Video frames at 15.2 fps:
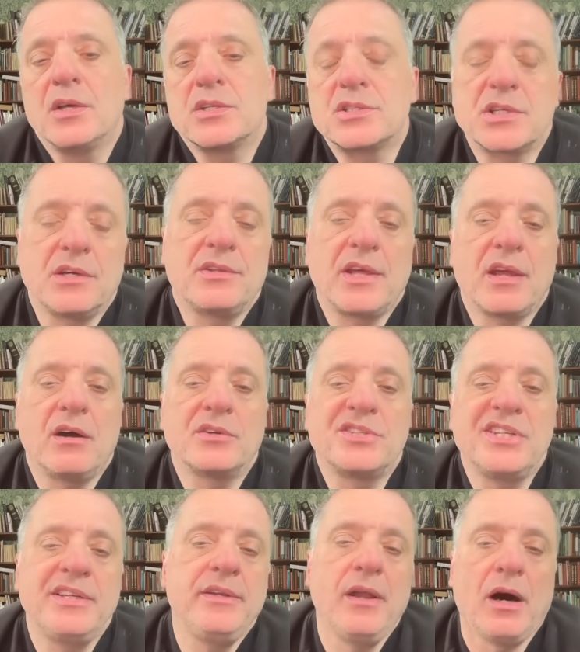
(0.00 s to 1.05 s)
So they are
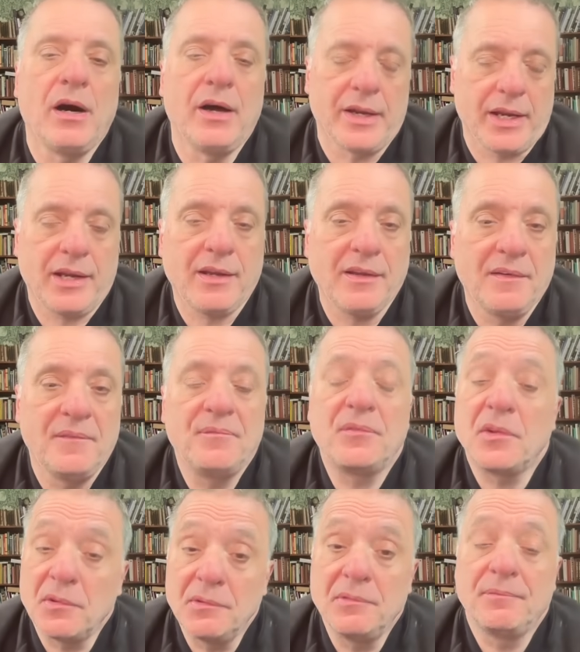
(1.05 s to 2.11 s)
denying
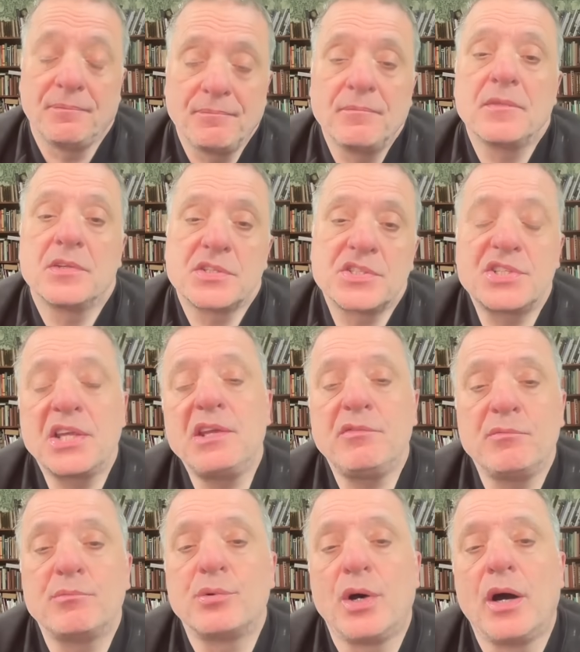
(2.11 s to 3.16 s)

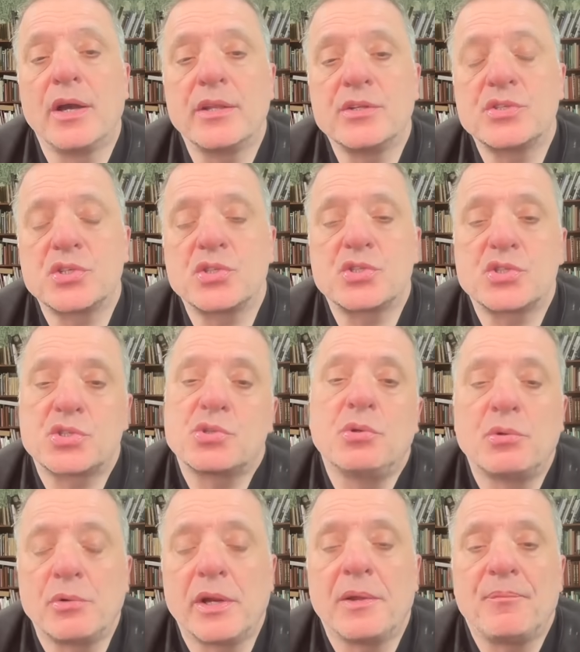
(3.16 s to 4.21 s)
Stephen Bryen's
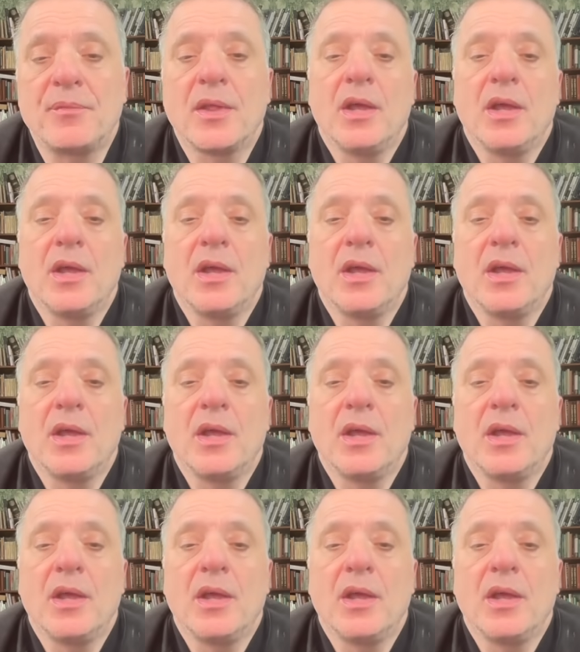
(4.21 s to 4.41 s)
story.